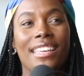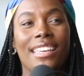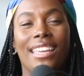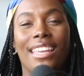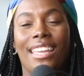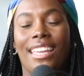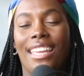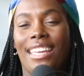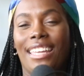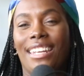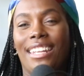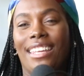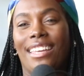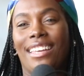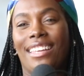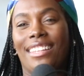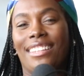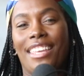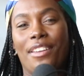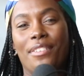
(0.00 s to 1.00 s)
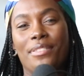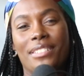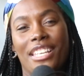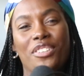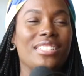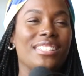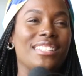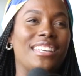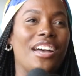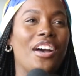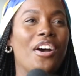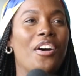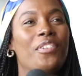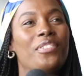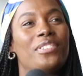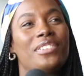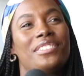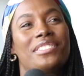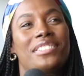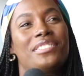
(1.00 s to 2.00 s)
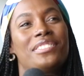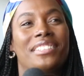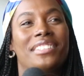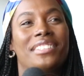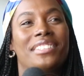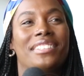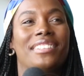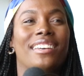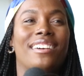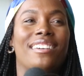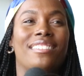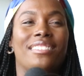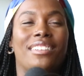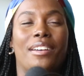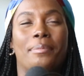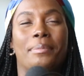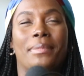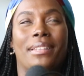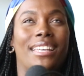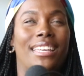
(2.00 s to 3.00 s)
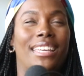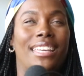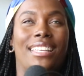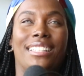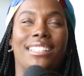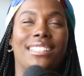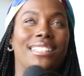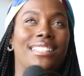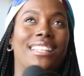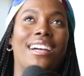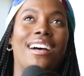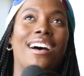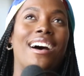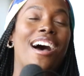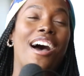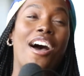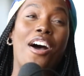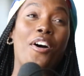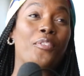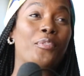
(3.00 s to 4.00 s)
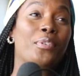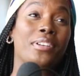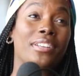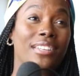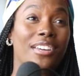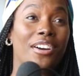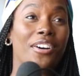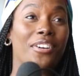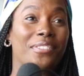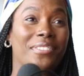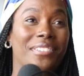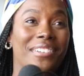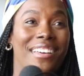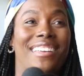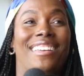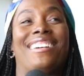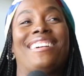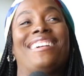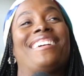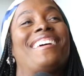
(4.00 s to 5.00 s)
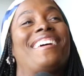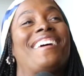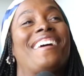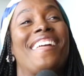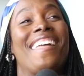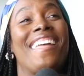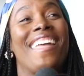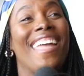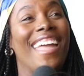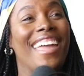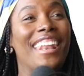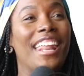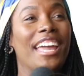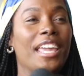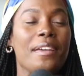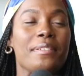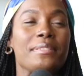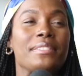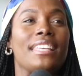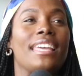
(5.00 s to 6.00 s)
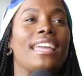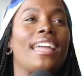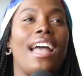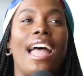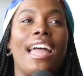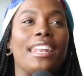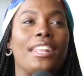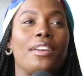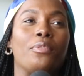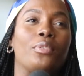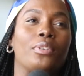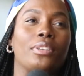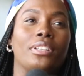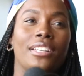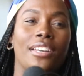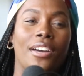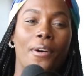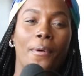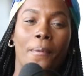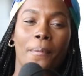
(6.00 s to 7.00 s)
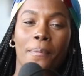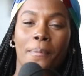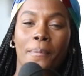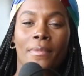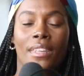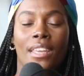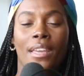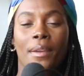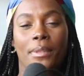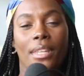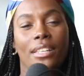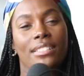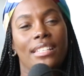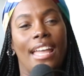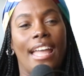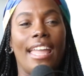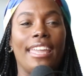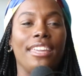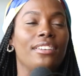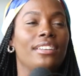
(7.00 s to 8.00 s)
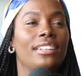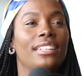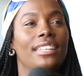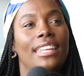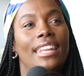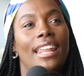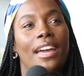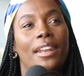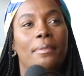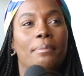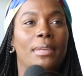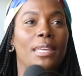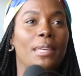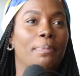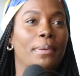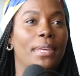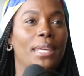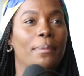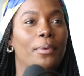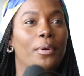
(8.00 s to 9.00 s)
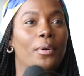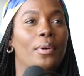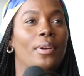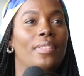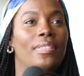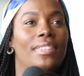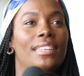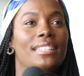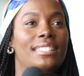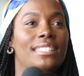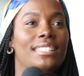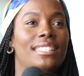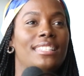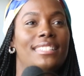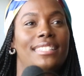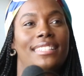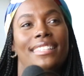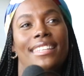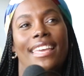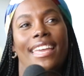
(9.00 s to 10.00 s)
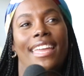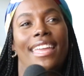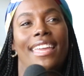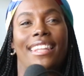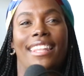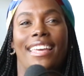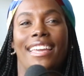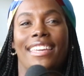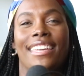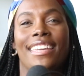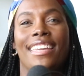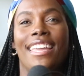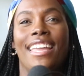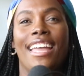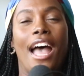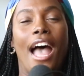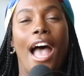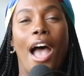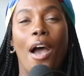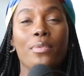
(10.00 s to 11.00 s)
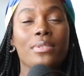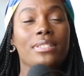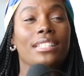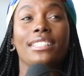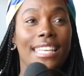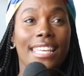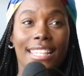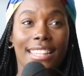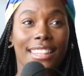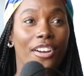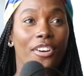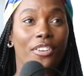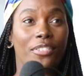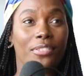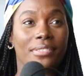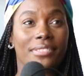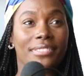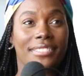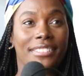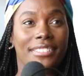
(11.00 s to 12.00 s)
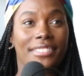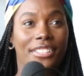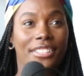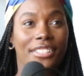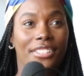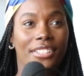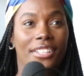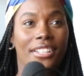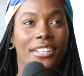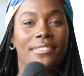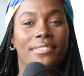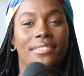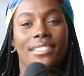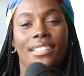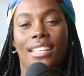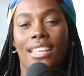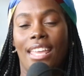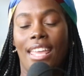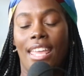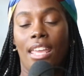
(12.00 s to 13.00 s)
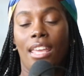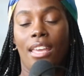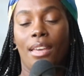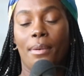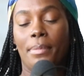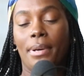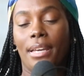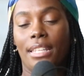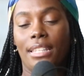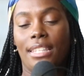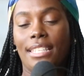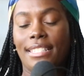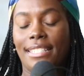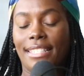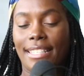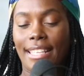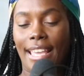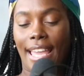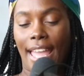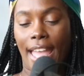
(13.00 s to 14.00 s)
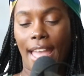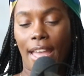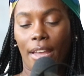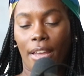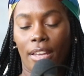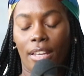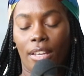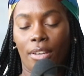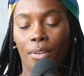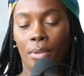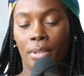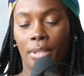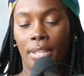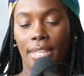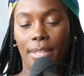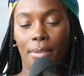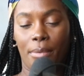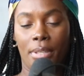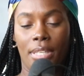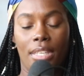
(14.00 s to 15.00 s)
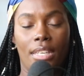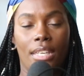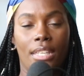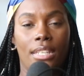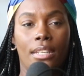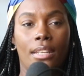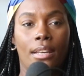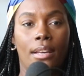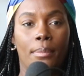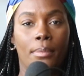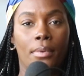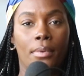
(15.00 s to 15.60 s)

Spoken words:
And they was like, you should go. And I'm like, nah, I don't want to go. And I kept saying how I didn't want to go. They was like, how you going to get out and meet people and this and that? Like, I was content though, Mm-hmm. But this guy, we ended up